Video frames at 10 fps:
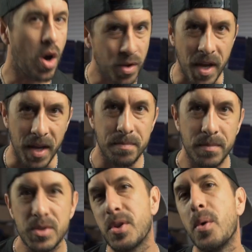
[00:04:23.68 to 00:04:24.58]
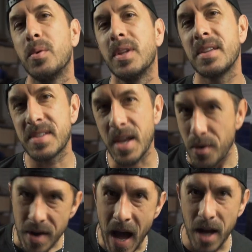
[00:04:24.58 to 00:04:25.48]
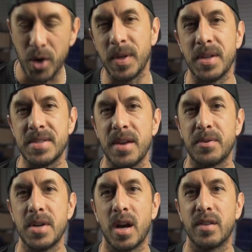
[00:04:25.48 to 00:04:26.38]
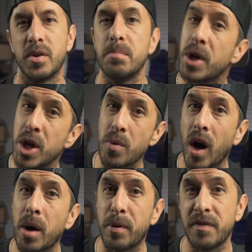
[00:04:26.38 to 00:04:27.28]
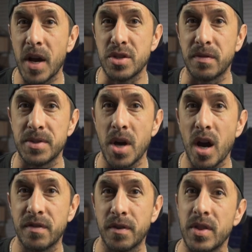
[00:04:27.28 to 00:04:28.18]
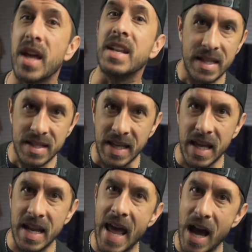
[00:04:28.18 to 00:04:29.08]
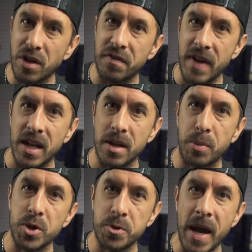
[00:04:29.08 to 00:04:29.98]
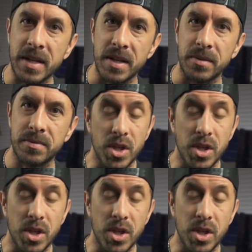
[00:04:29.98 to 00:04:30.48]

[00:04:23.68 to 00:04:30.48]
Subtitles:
Okay, so let's say you're not a real estate photographer, but you are a professional photographer that needs to get an elevated perspective.